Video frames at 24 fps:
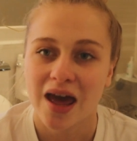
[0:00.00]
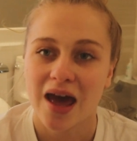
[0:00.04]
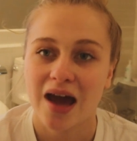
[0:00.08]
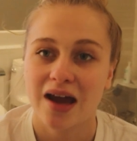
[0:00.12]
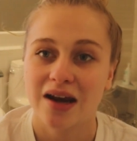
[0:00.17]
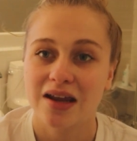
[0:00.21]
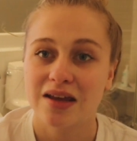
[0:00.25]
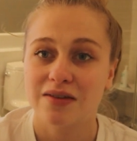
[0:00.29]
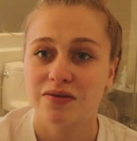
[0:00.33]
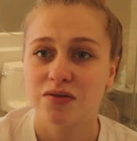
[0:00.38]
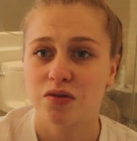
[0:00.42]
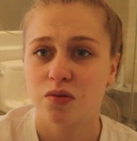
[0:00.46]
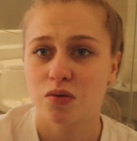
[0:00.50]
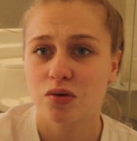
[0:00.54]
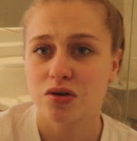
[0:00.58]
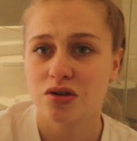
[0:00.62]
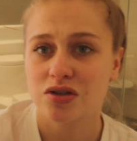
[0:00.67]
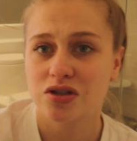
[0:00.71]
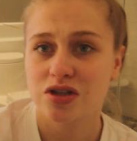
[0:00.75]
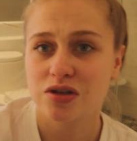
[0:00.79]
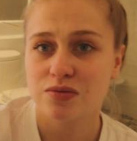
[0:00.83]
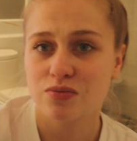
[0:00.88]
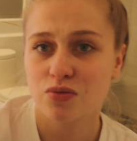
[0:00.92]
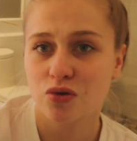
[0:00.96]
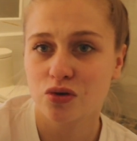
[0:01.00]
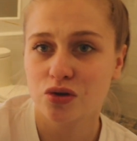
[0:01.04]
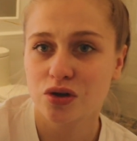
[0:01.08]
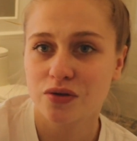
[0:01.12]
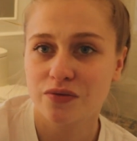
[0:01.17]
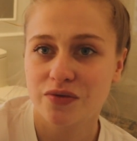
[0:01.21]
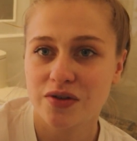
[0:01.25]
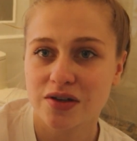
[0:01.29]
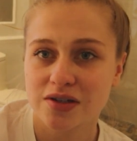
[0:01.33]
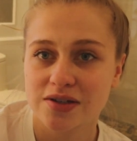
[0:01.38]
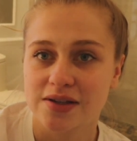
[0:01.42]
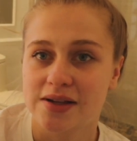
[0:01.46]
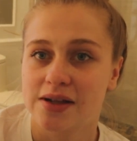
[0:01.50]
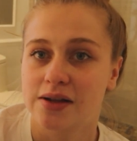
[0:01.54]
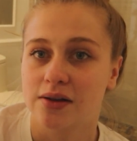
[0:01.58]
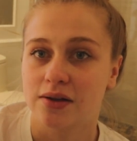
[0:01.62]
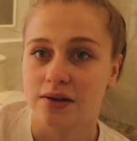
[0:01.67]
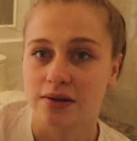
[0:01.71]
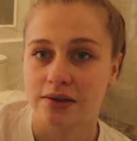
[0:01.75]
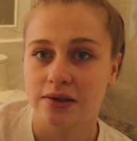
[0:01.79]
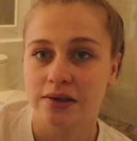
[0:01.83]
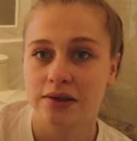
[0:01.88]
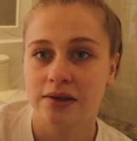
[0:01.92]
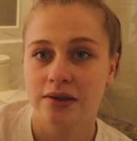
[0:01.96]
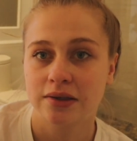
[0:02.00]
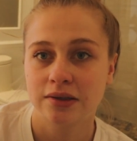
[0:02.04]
And if you want to see more of this little